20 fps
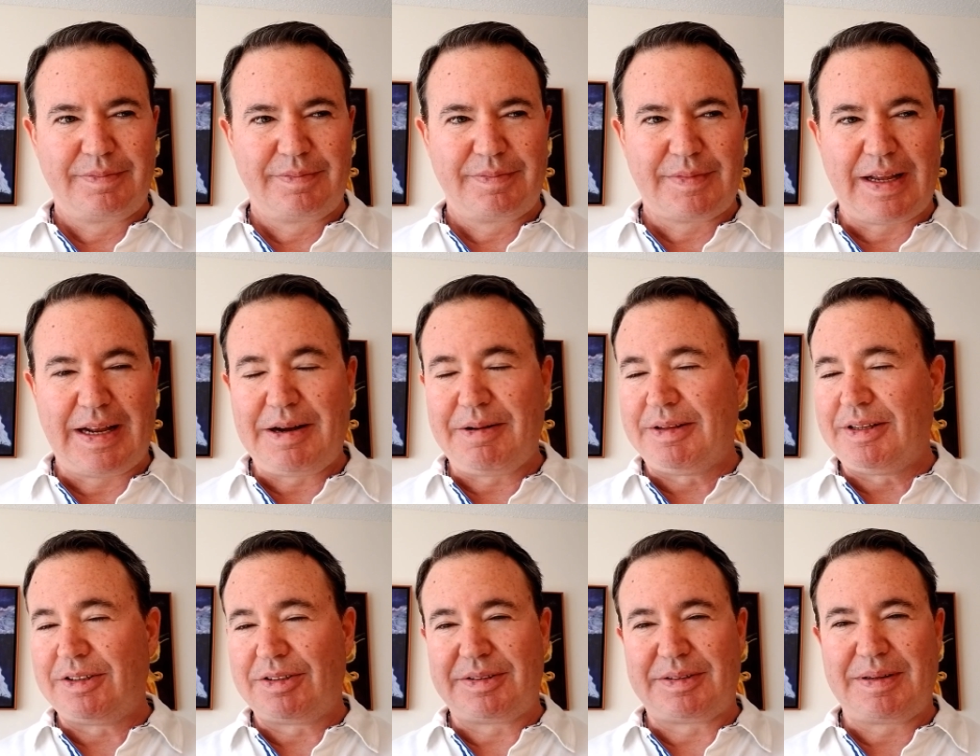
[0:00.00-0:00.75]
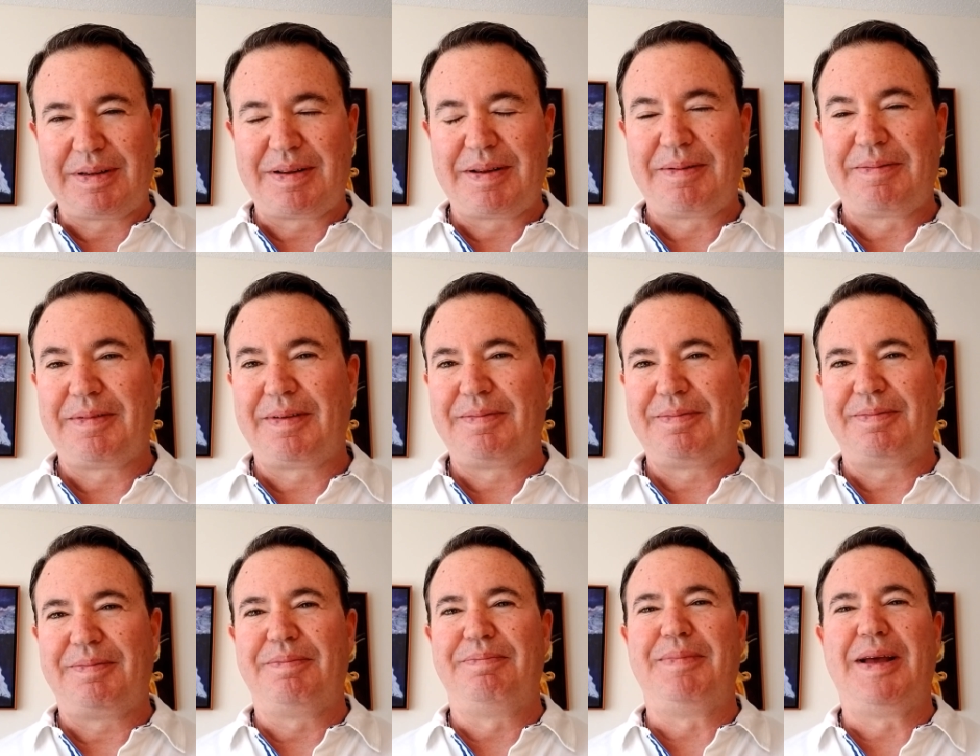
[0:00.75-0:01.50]
anyway, there's
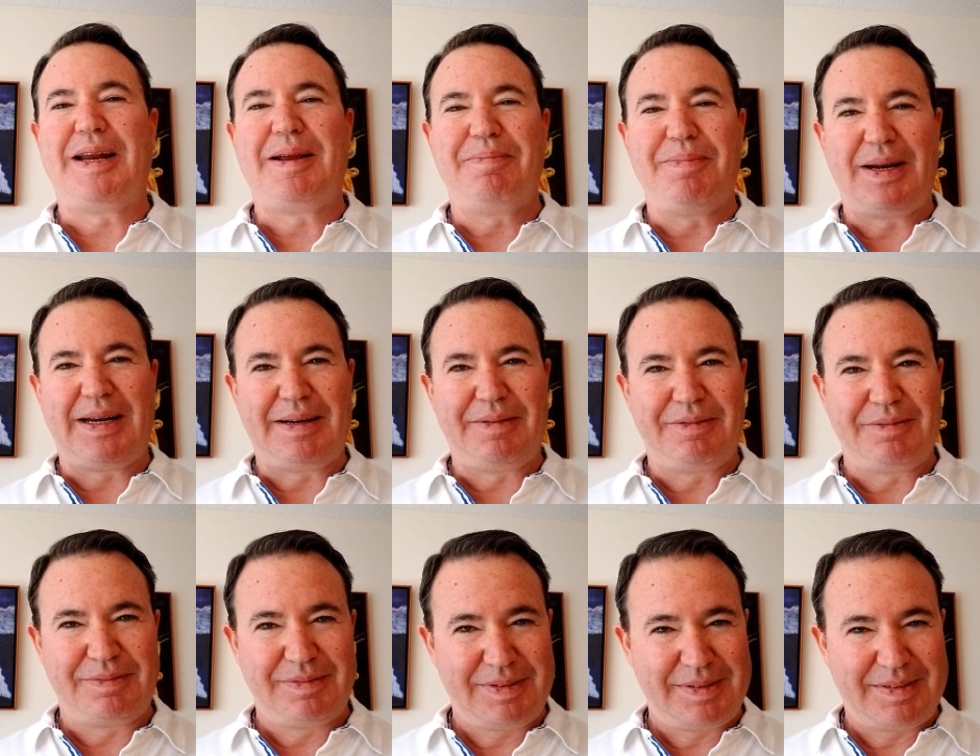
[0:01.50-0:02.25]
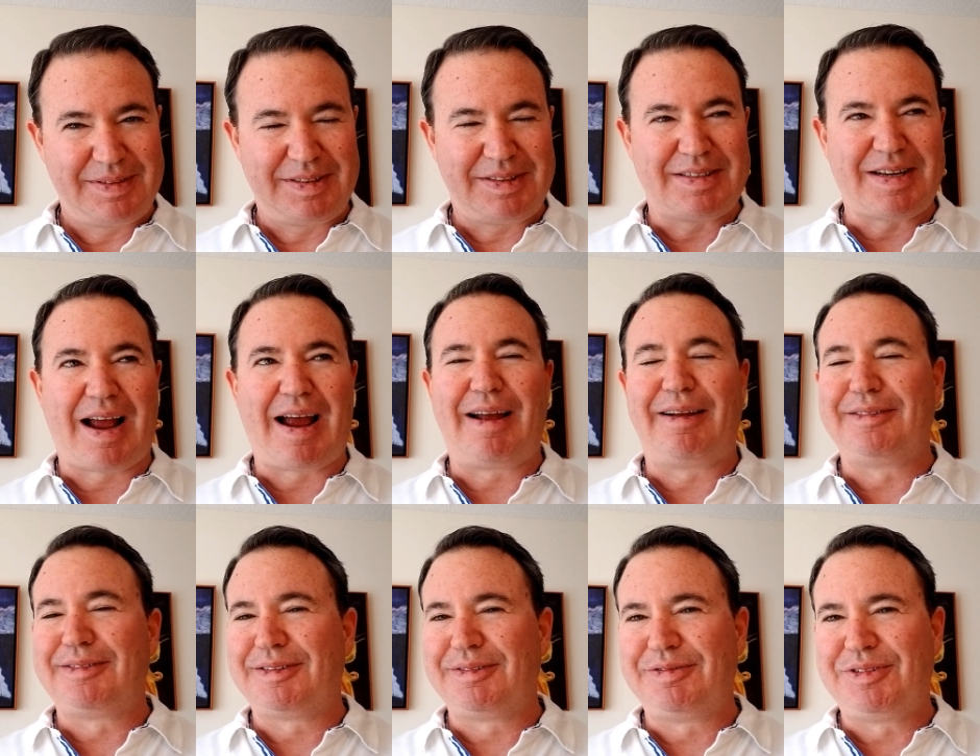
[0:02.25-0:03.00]
many, many
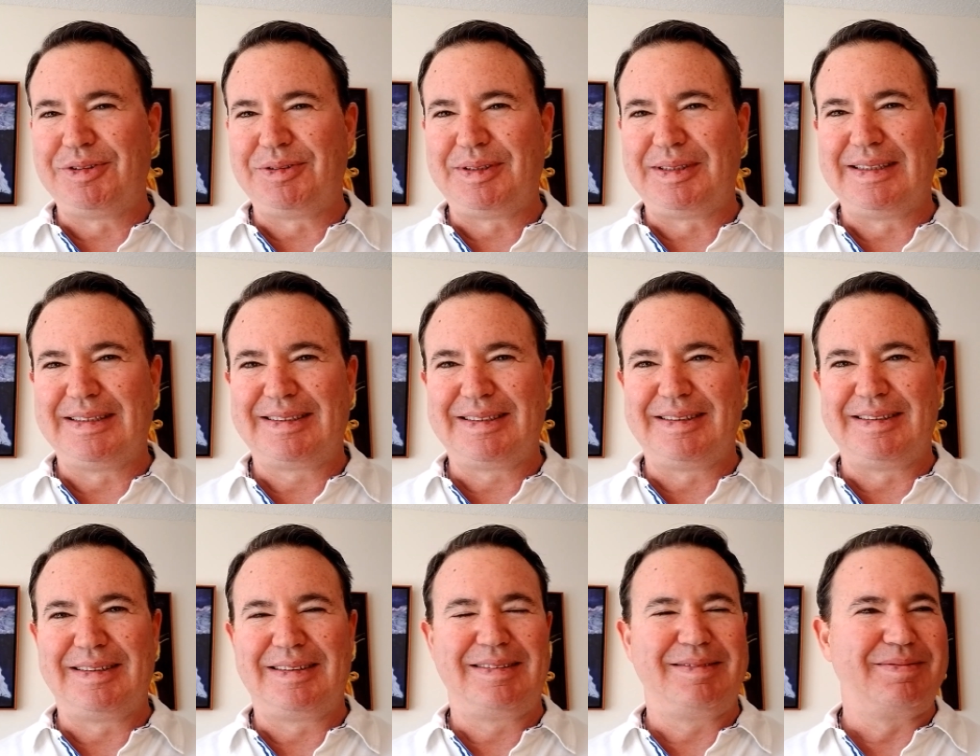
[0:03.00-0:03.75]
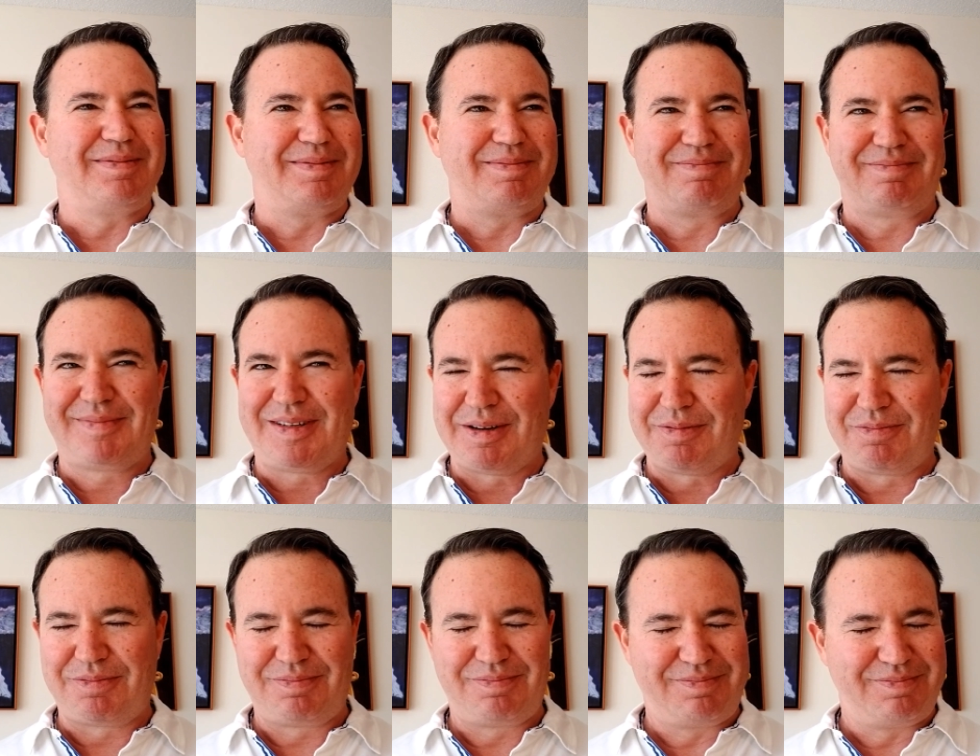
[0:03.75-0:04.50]
styles of doing this, and
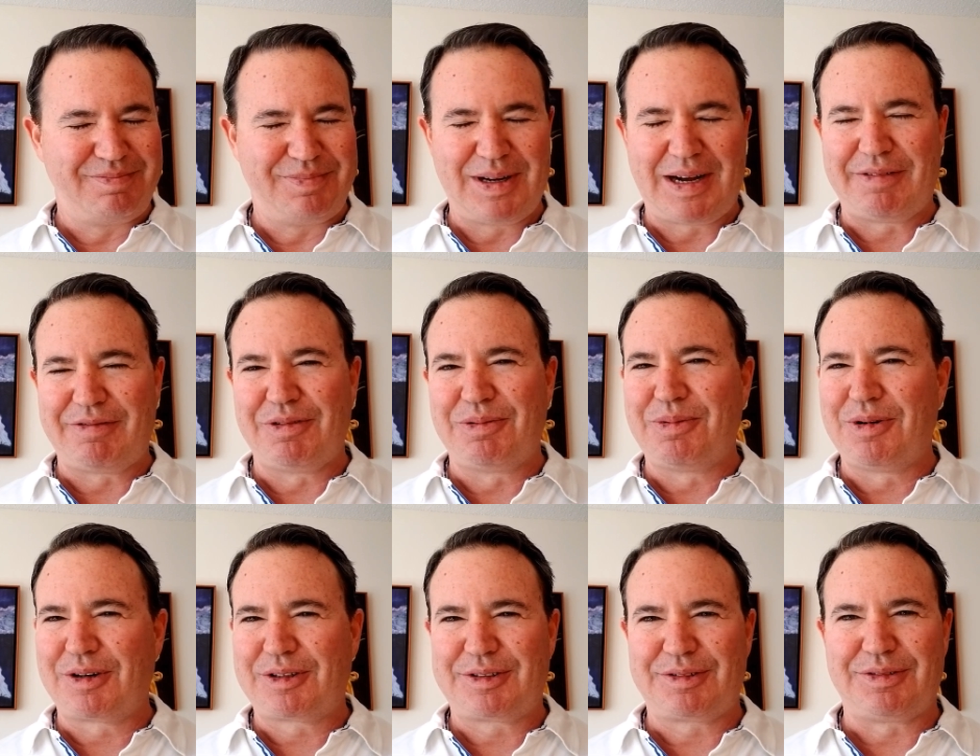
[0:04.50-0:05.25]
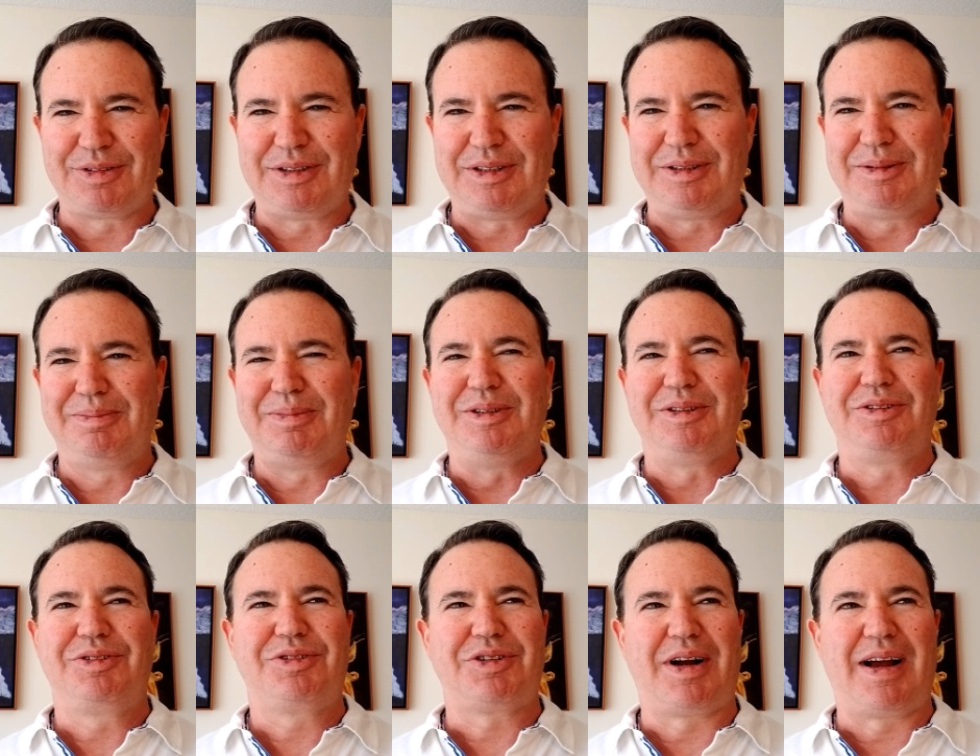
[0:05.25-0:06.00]
whatever works for you, we
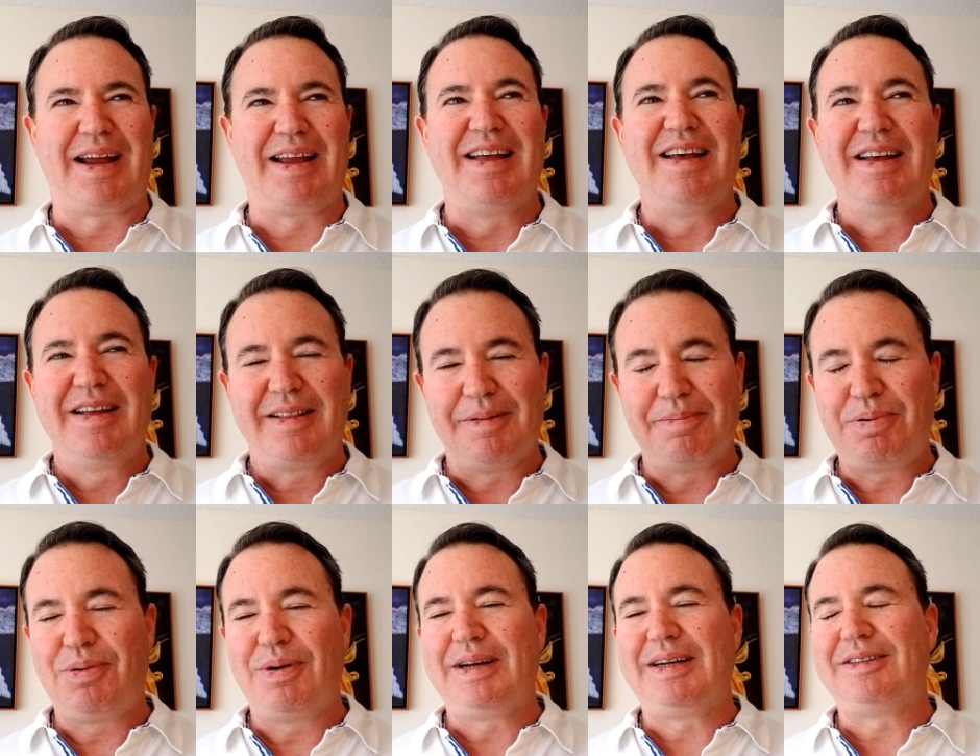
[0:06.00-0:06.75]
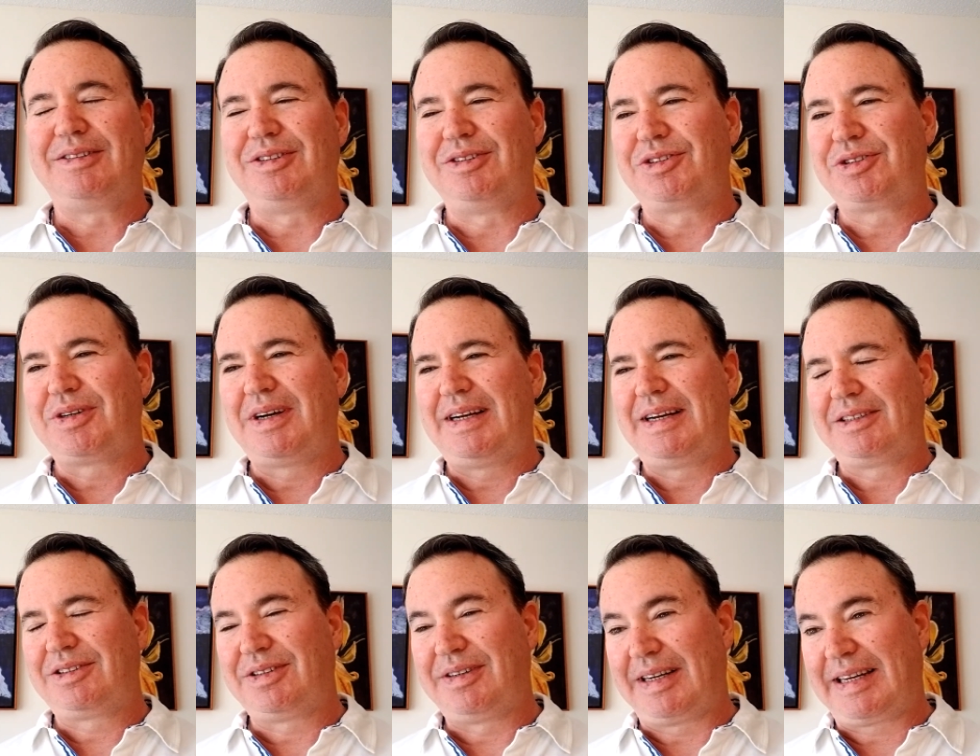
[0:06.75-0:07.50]
try. The point is, you're trying
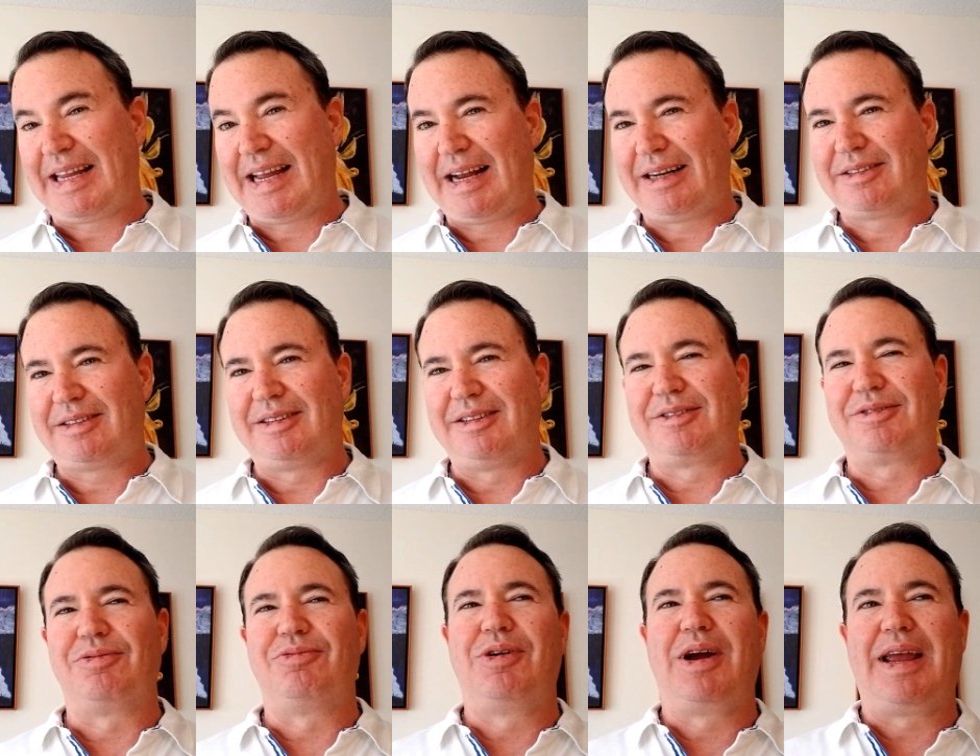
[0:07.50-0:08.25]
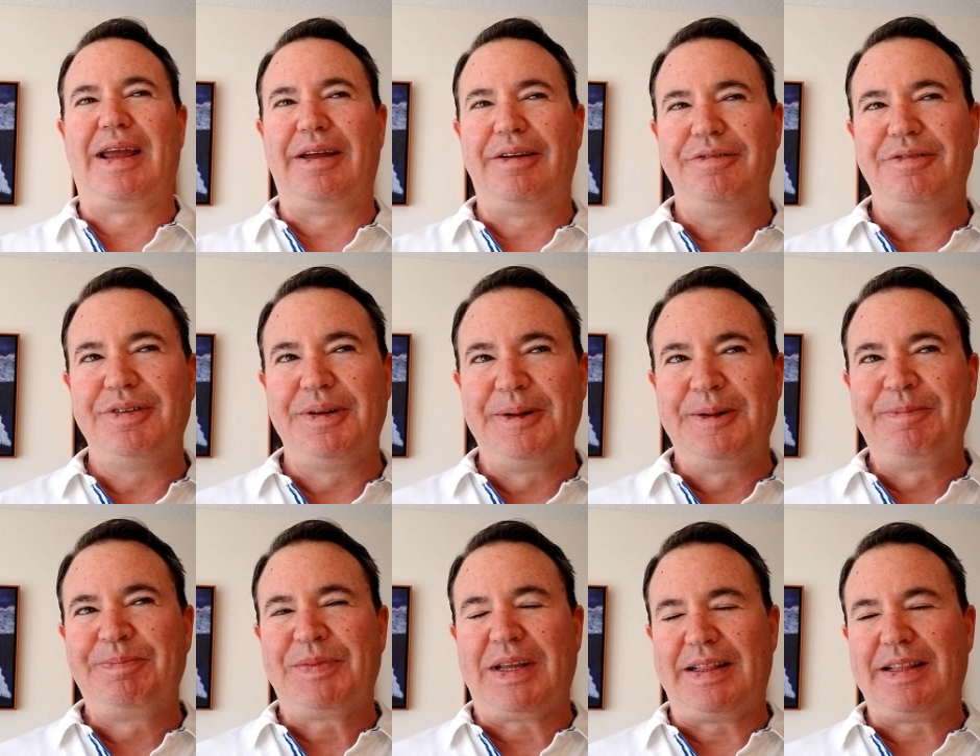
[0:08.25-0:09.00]
to sort of catch this wave
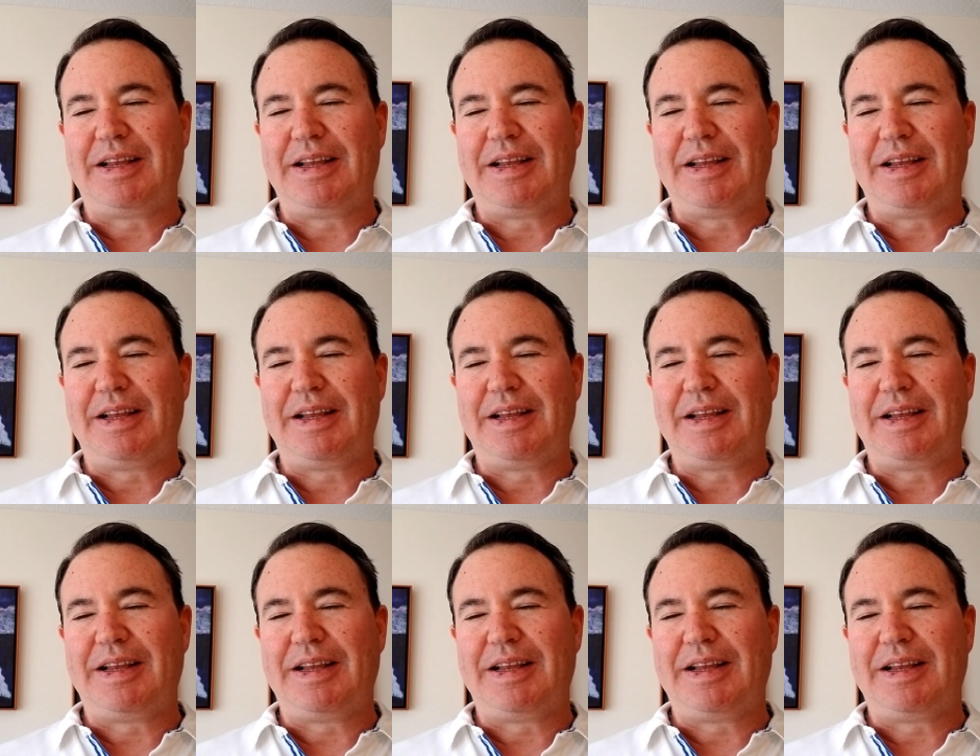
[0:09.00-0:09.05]
and